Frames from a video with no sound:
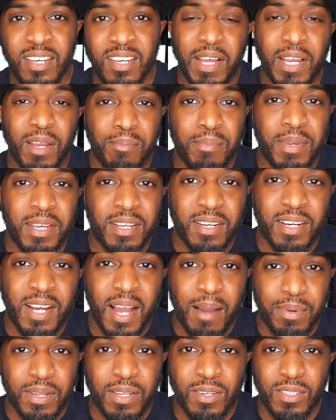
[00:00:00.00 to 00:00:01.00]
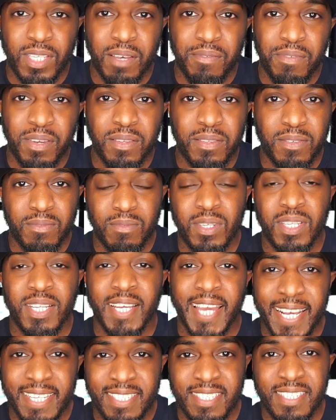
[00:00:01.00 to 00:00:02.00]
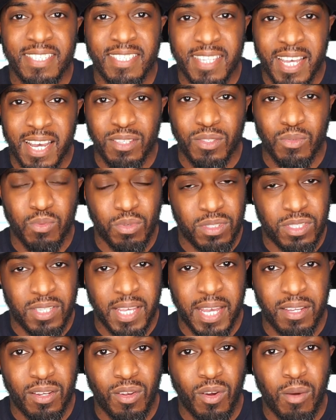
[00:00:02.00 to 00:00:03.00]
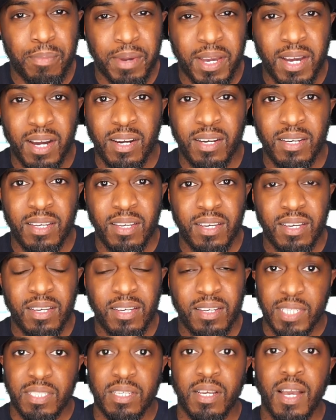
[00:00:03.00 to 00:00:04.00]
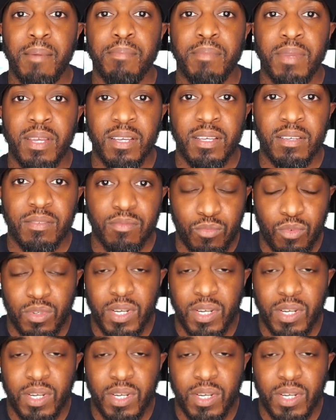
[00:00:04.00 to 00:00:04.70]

have like a media company or something, when KC Sounds would sound a lot better as a company.